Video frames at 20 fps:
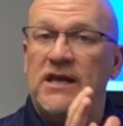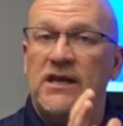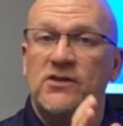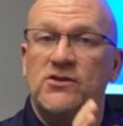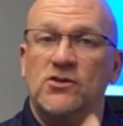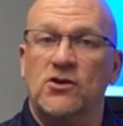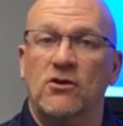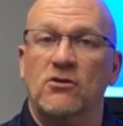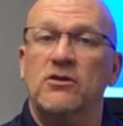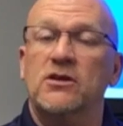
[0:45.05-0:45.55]
in
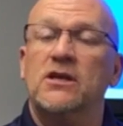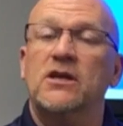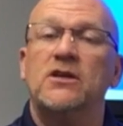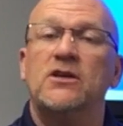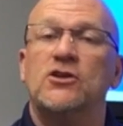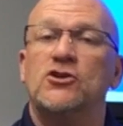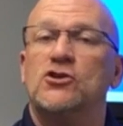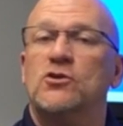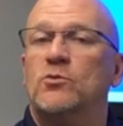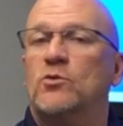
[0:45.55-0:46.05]
its current
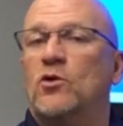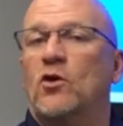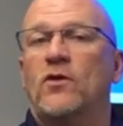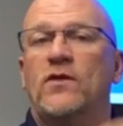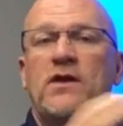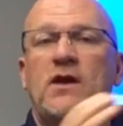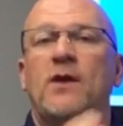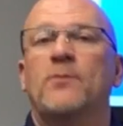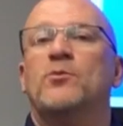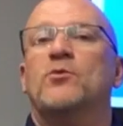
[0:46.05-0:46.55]
condition with
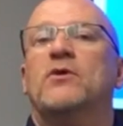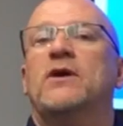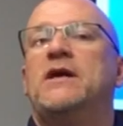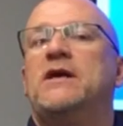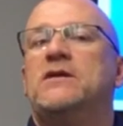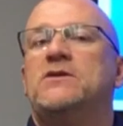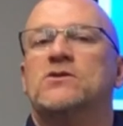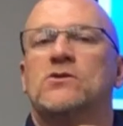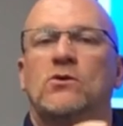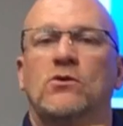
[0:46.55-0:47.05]
all the
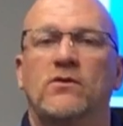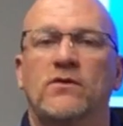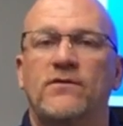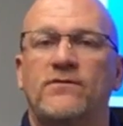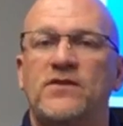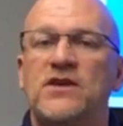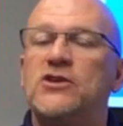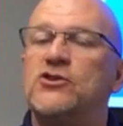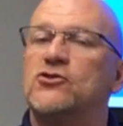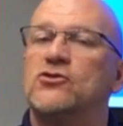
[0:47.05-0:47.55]
upgrades and all
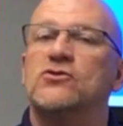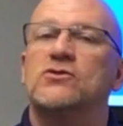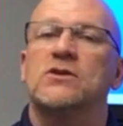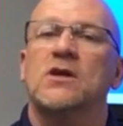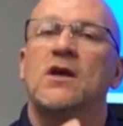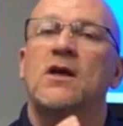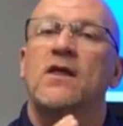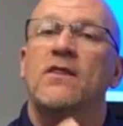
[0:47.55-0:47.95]
the features